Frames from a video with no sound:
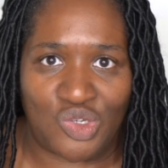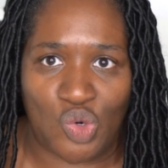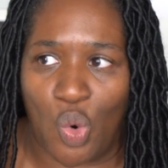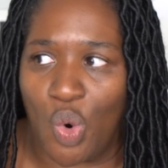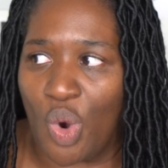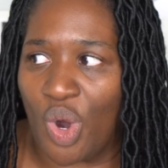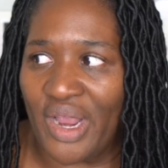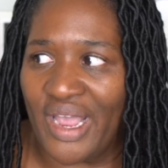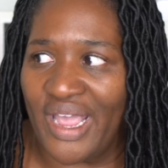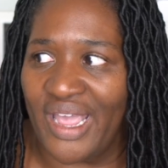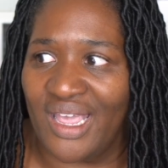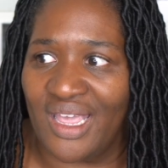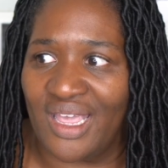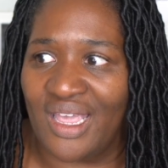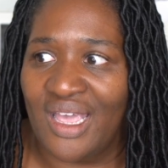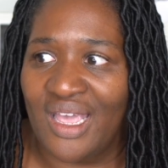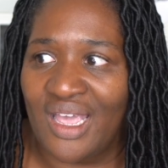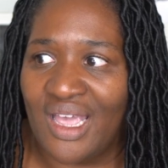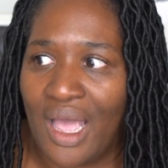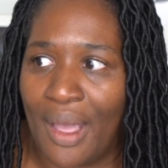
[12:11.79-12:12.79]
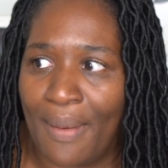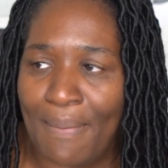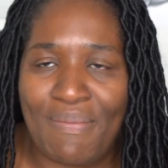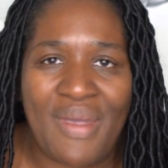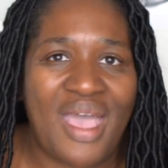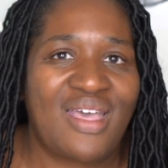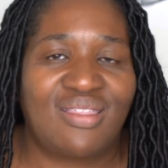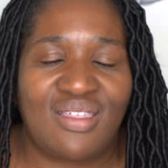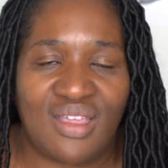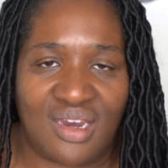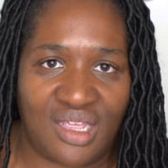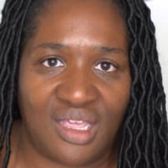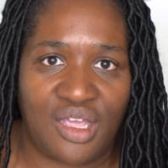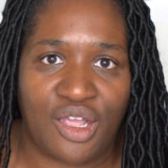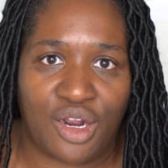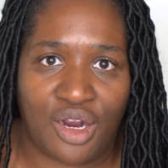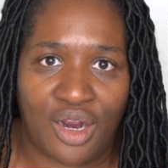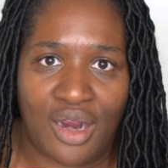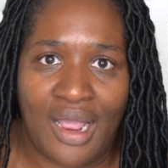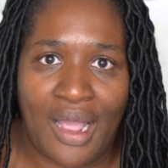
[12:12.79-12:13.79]
or a method
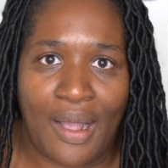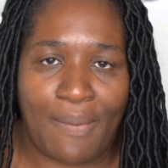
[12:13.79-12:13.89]
here,